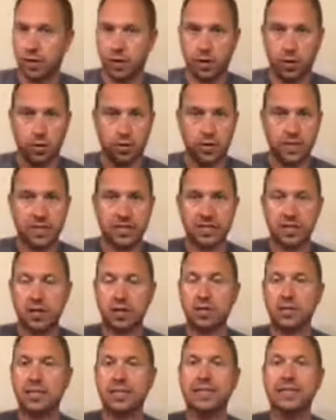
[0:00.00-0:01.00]
No, it
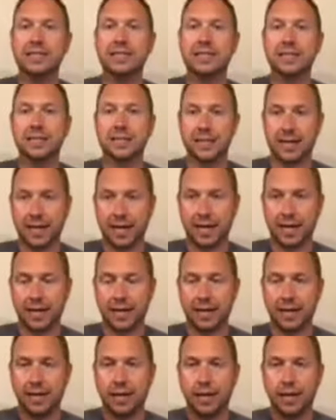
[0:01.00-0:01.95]
starts inside.